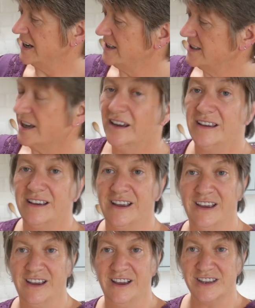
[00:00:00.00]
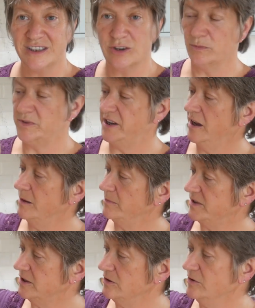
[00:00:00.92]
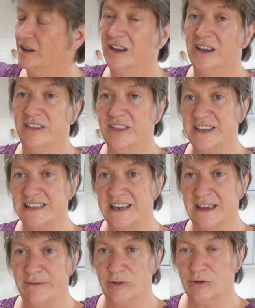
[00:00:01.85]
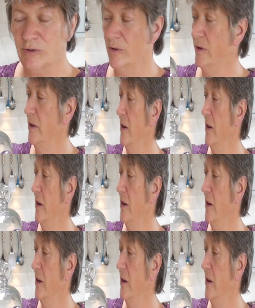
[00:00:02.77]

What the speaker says: later I topped it up to this level.